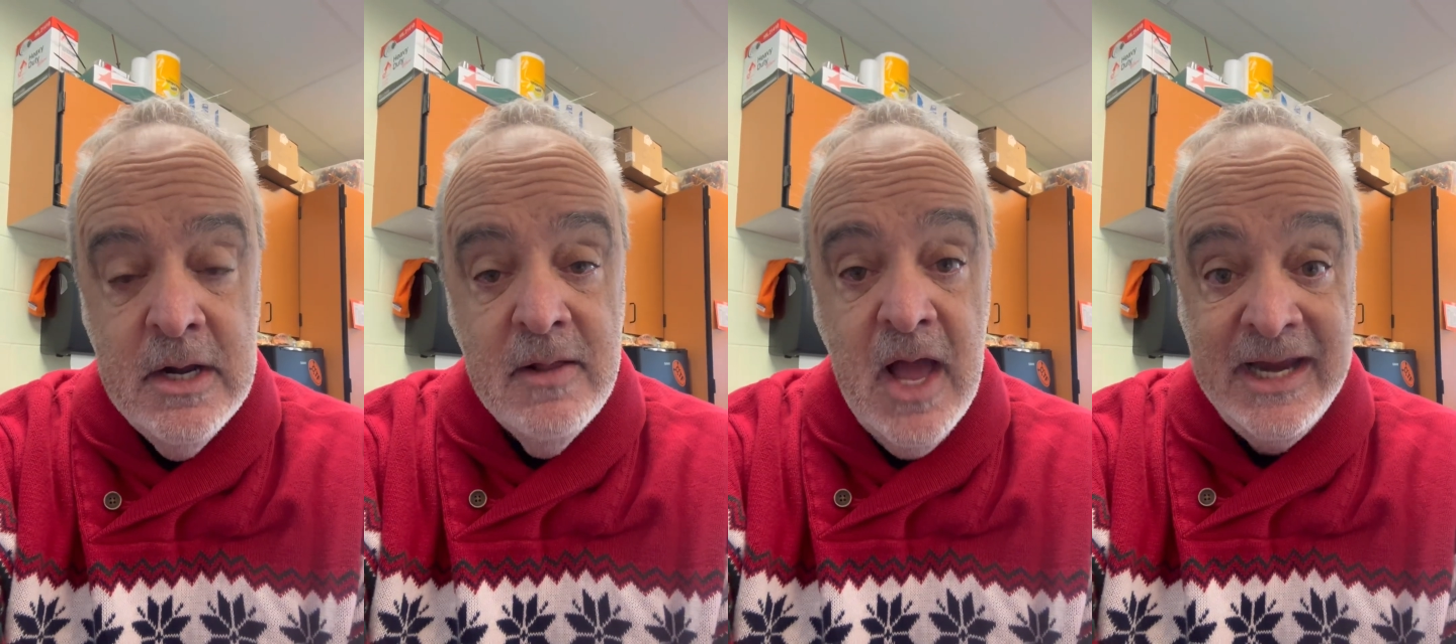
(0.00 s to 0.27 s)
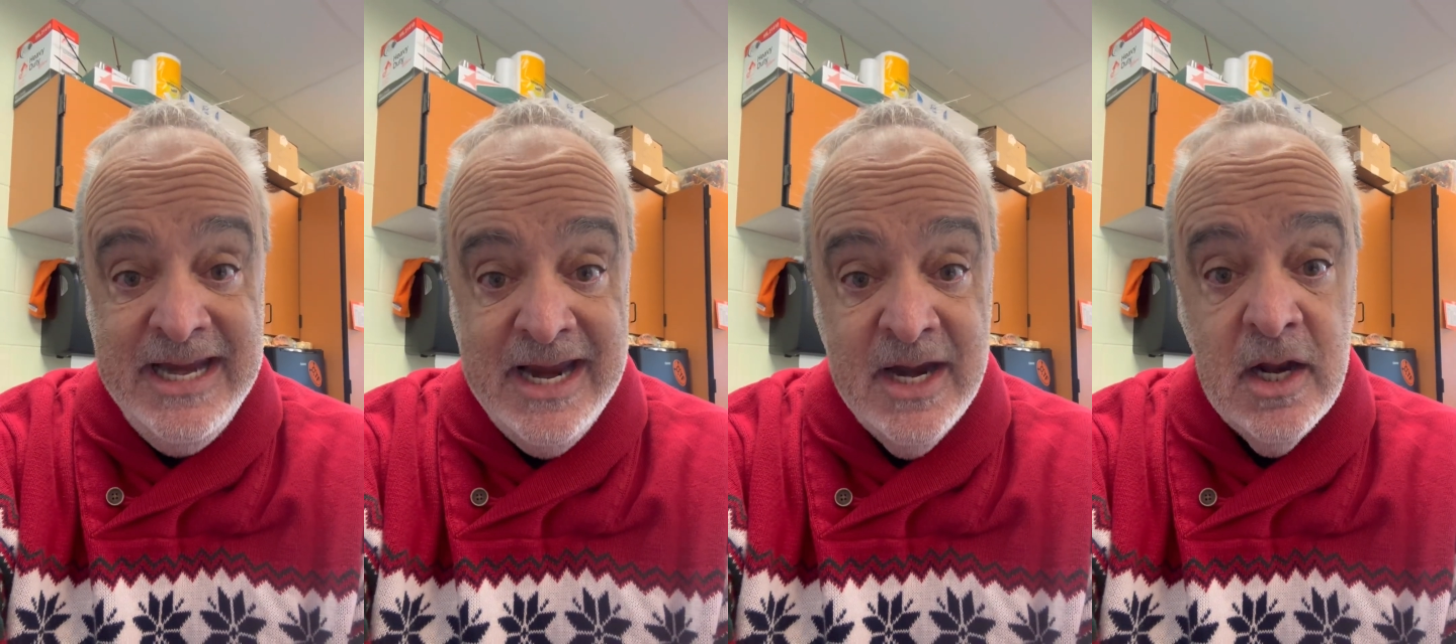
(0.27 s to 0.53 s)

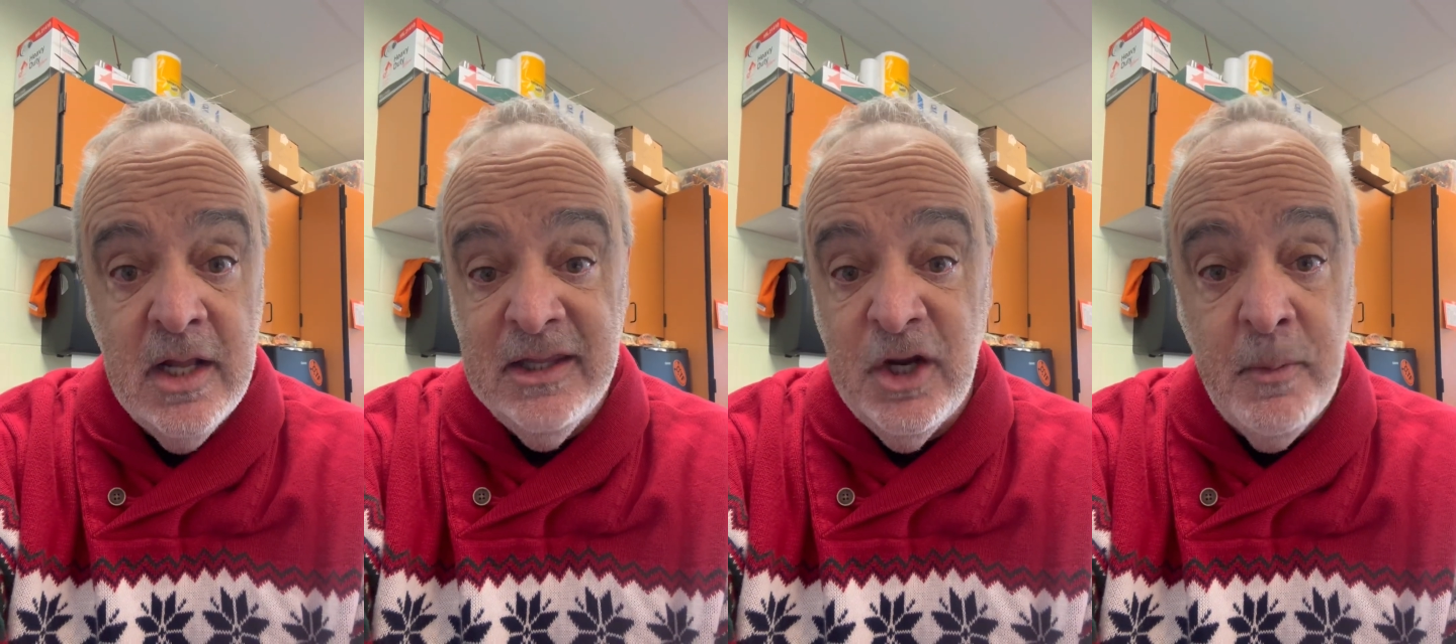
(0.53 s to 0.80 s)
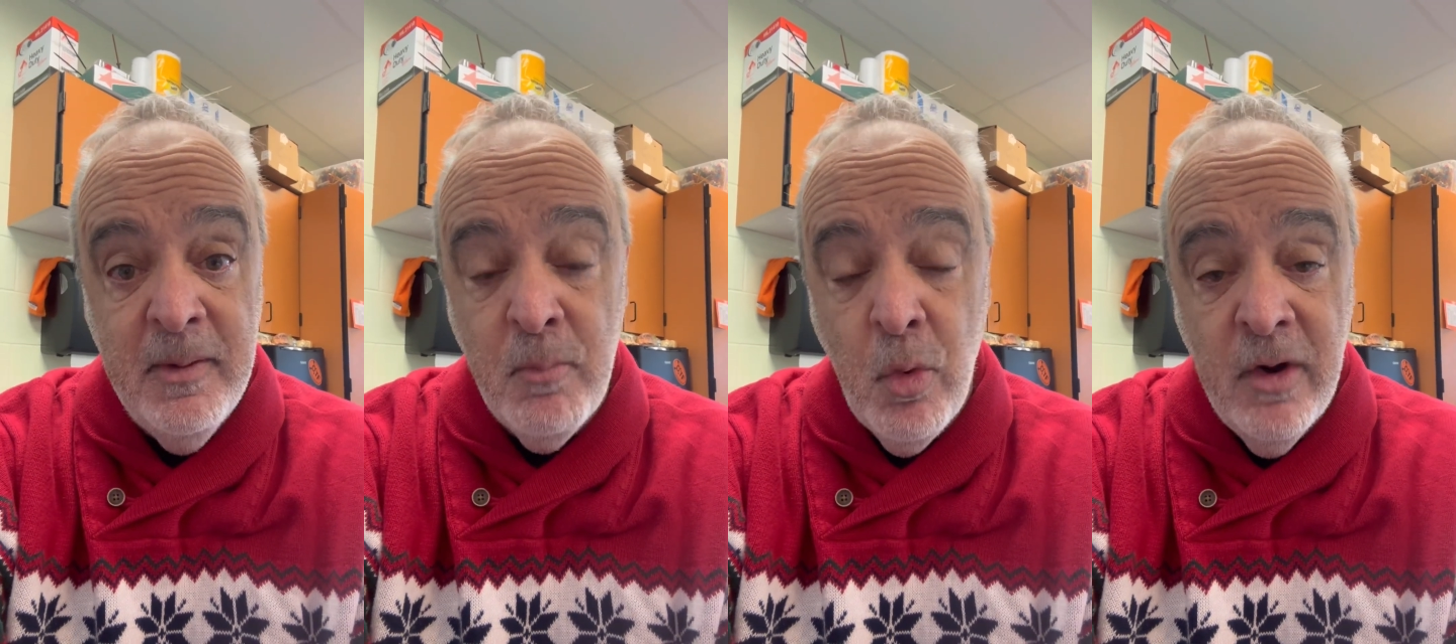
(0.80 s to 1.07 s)
Again, a little
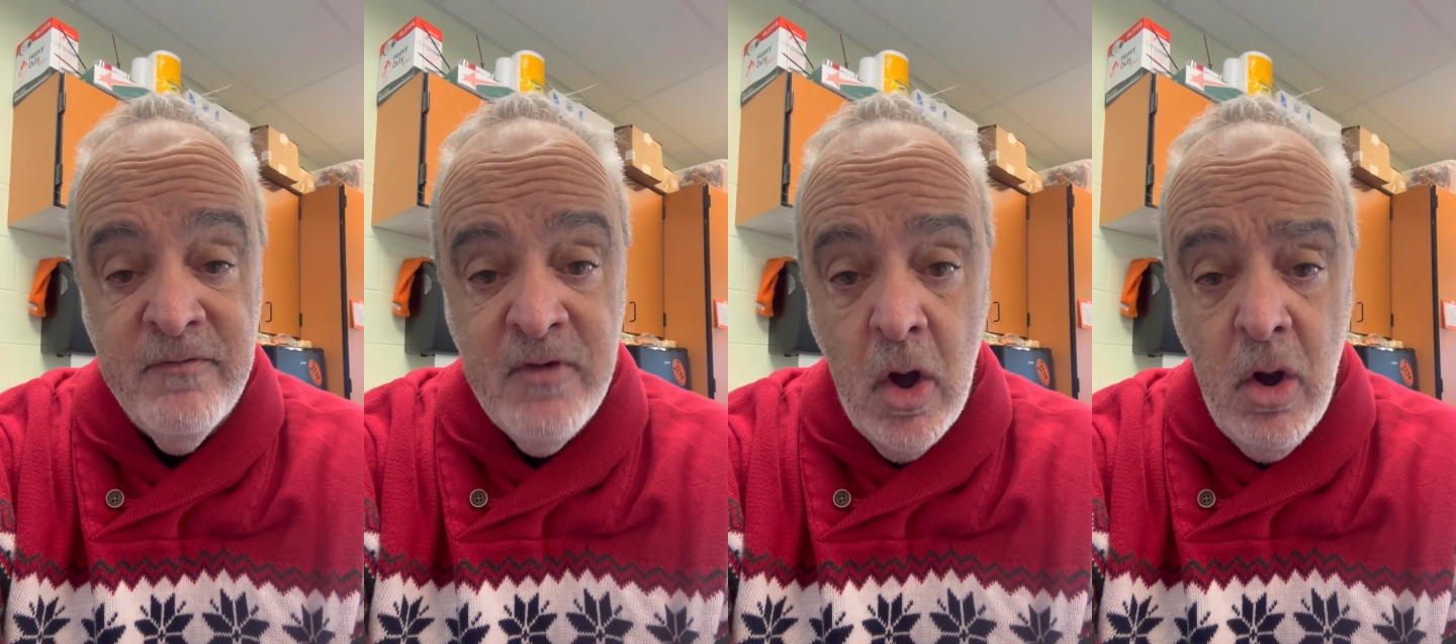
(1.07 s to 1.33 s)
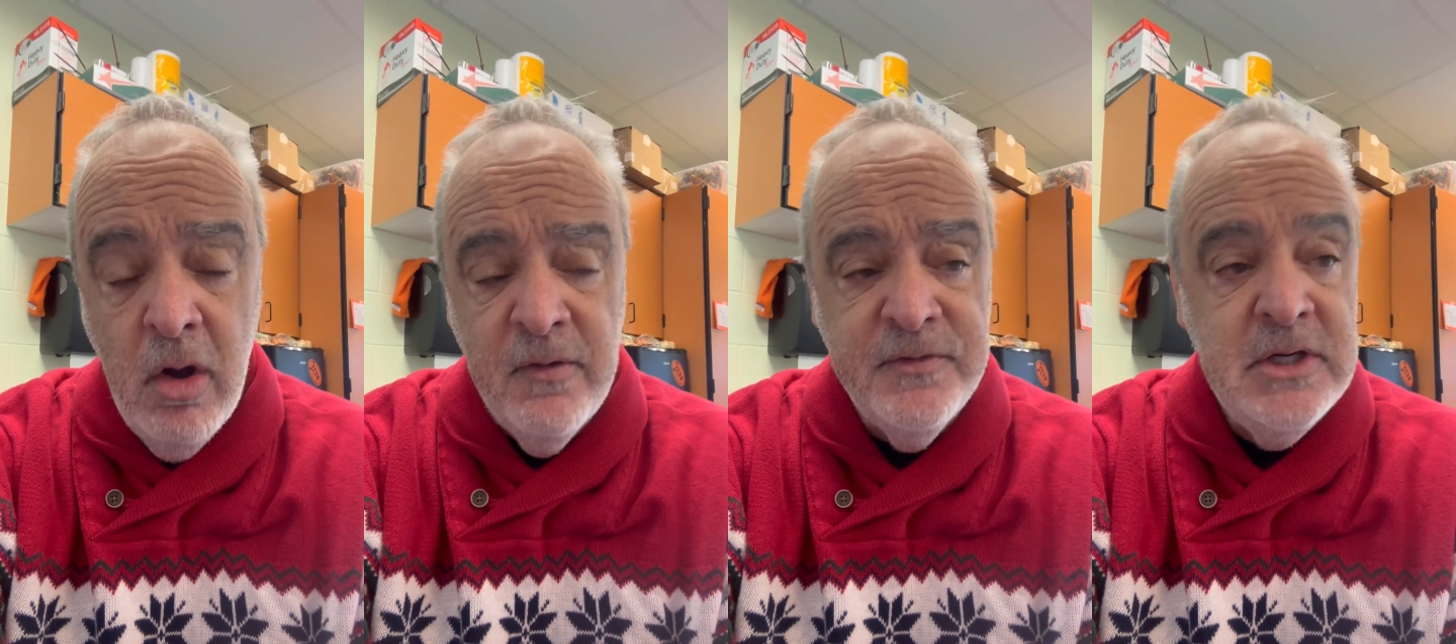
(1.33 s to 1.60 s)
bit more
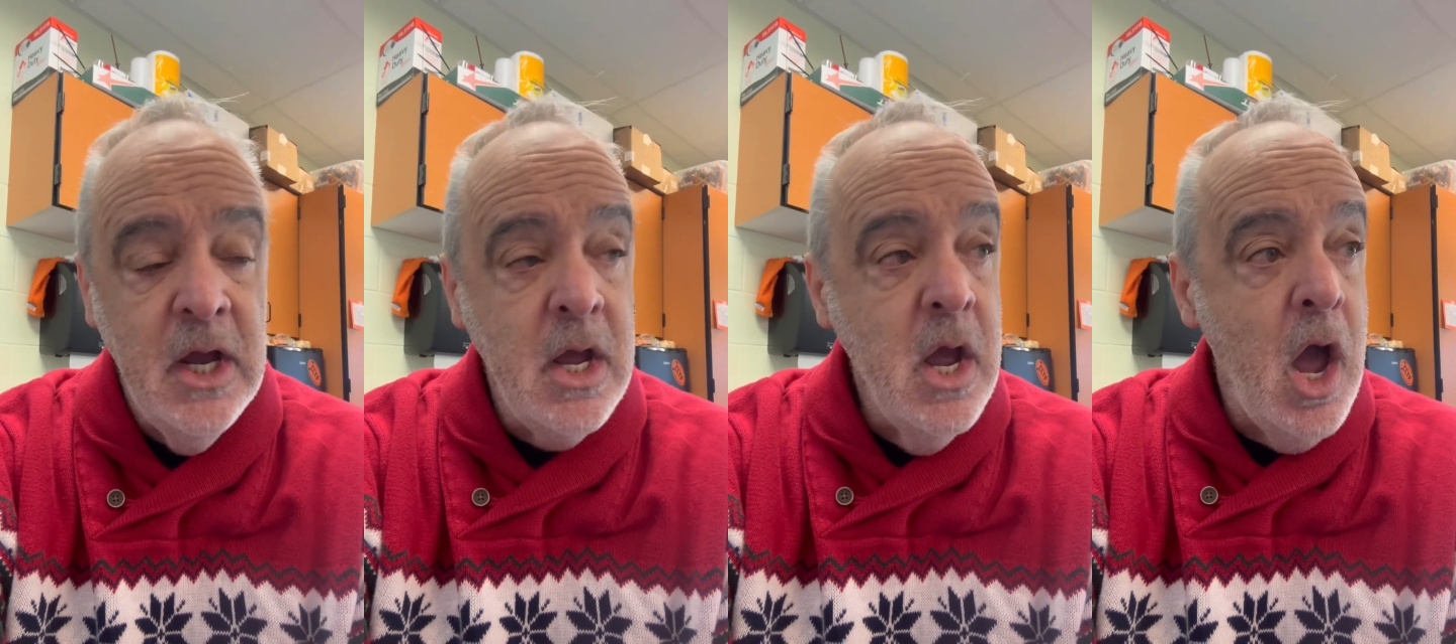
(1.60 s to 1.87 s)
involved,